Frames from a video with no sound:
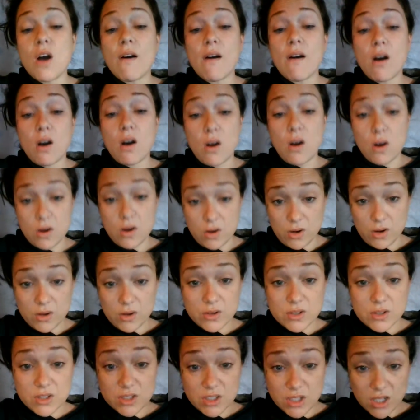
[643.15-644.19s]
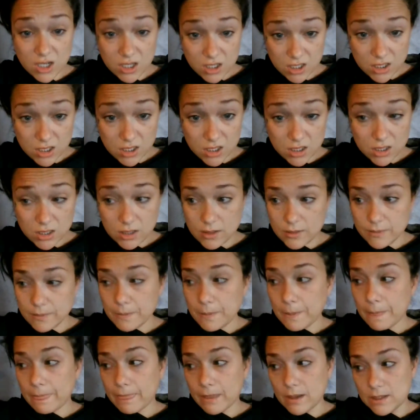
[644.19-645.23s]
hard.
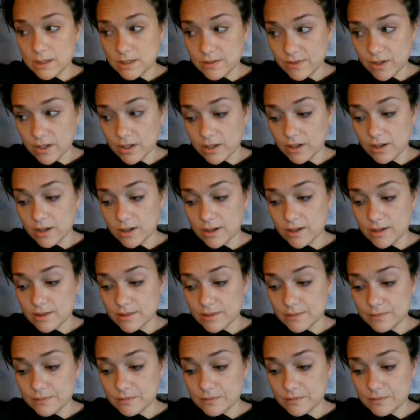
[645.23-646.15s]
It's very hard